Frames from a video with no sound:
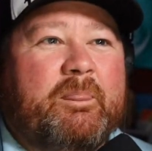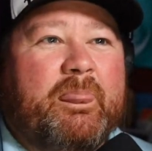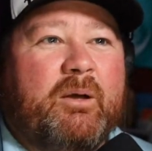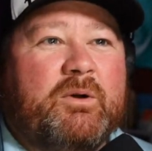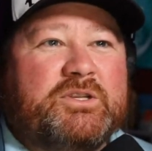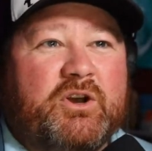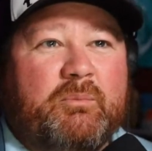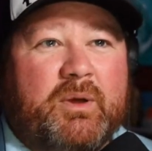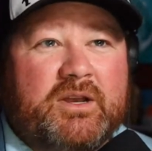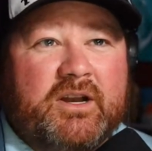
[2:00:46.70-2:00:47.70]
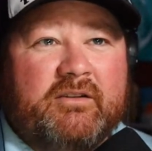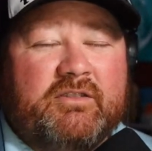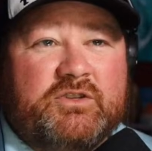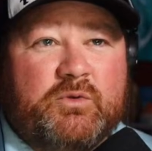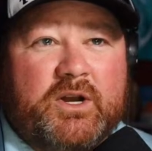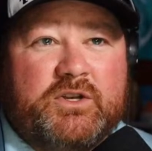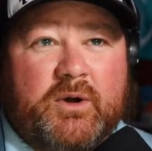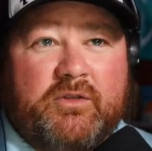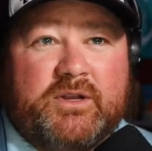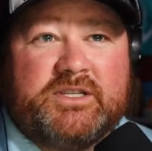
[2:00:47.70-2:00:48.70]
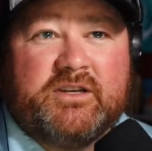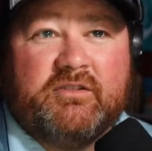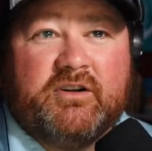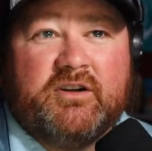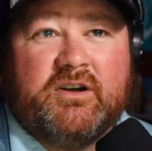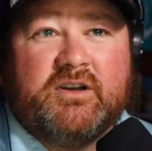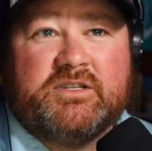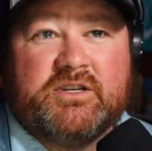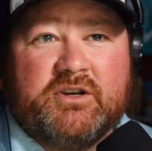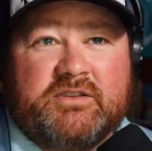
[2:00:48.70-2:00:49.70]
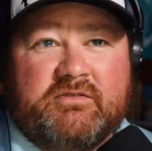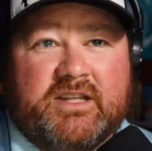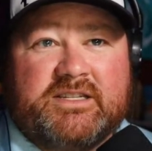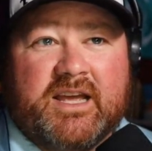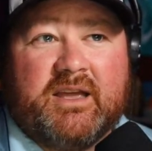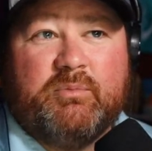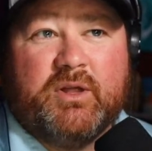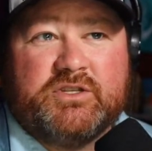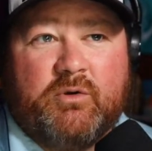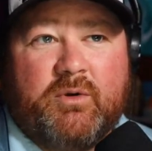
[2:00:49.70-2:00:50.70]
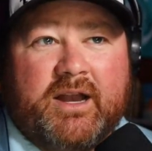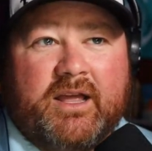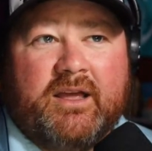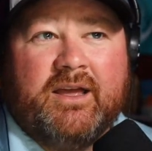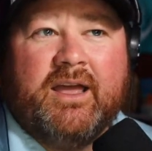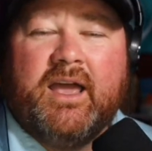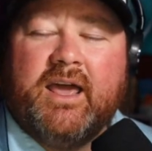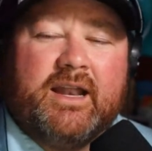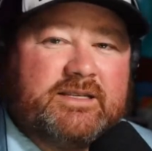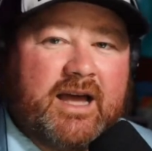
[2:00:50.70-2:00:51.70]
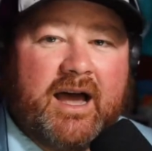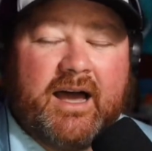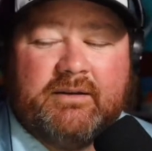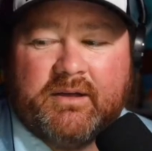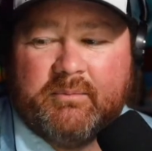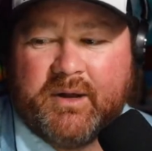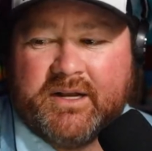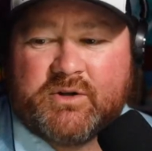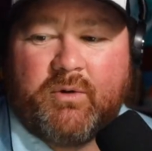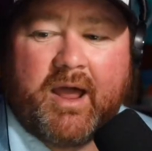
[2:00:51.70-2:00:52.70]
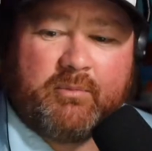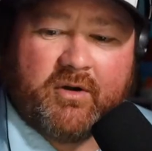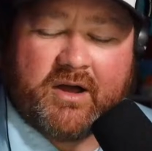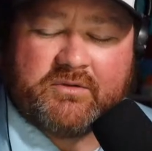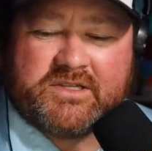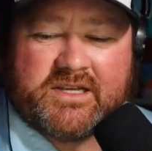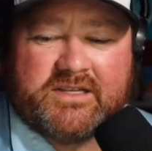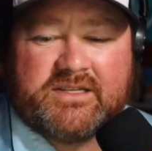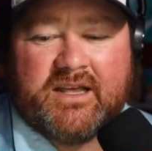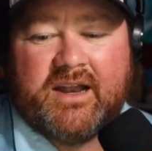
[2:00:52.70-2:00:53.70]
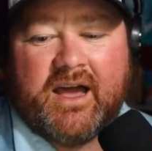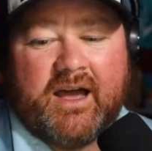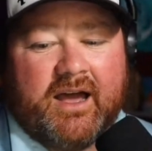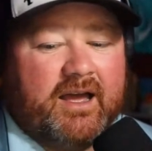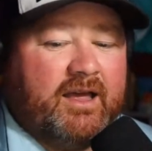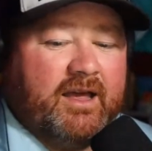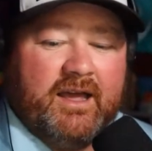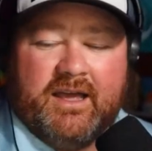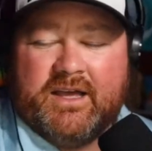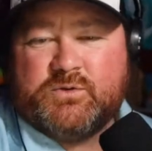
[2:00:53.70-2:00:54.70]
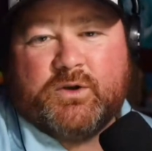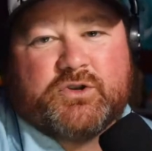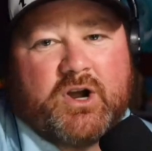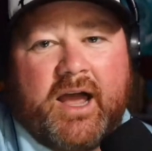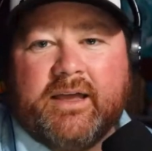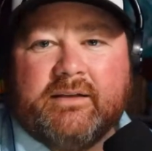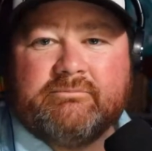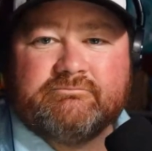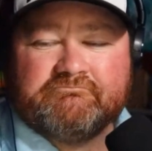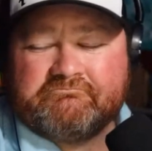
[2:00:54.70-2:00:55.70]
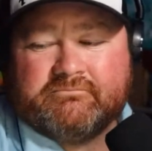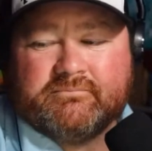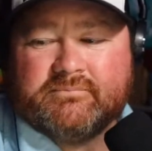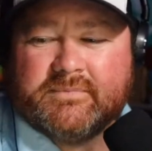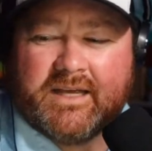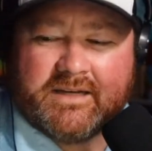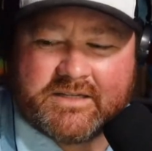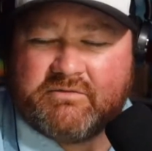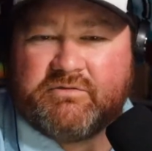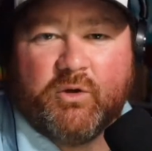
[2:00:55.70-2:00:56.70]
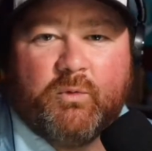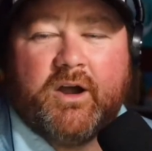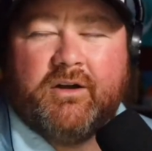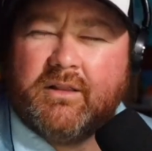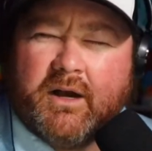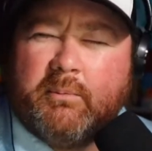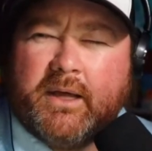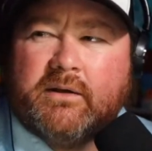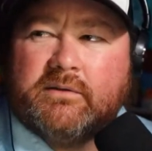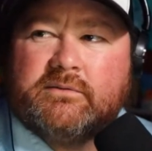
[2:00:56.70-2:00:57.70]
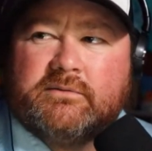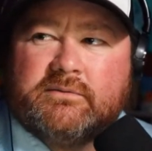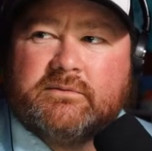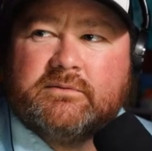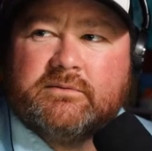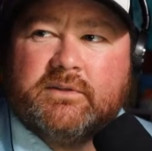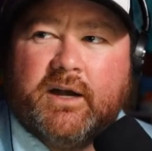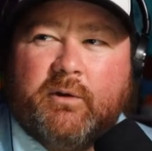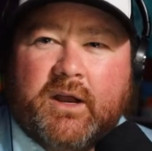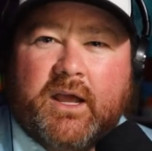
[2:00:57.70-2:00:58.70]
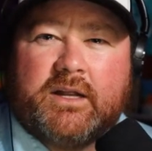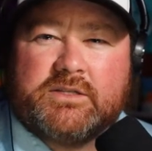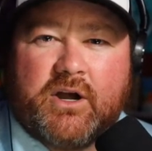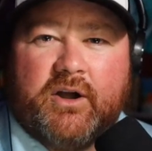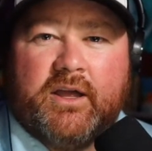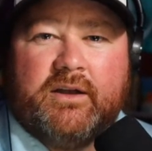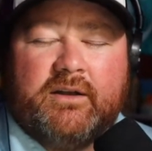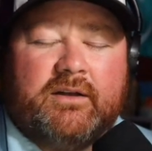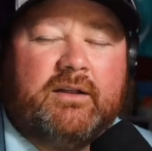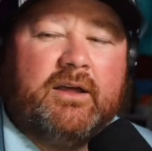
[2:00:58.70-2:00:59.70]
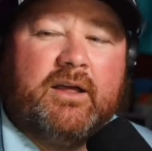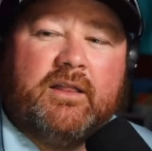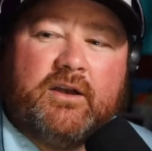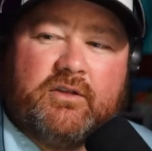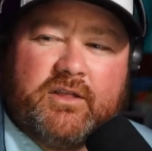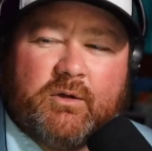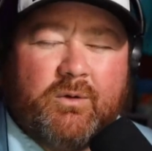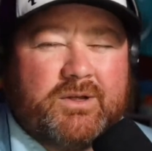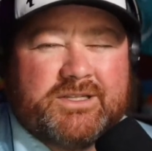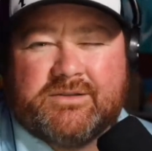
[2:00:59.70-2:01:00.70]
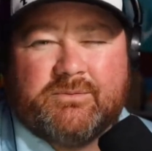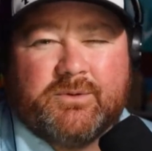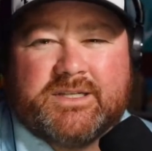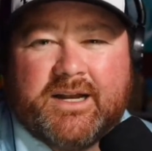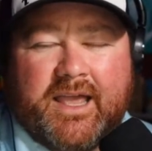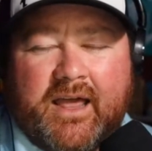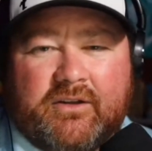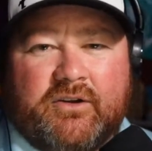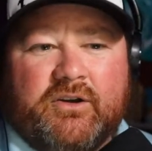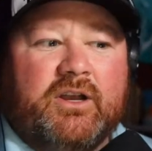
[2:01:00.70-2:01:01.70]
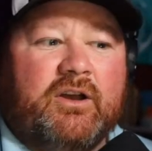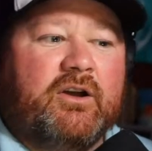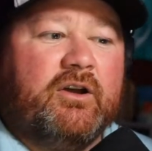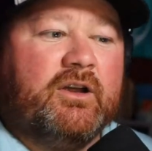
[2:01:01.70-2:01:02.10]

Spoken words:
What's your opinion of the 2023 Silver Series events taking place already? It is odd, but it's a wraparound season. It's worth trying. It doesn't feel weird a little bit. You know, we're getting started, and then you think, well, what's in a calendar year?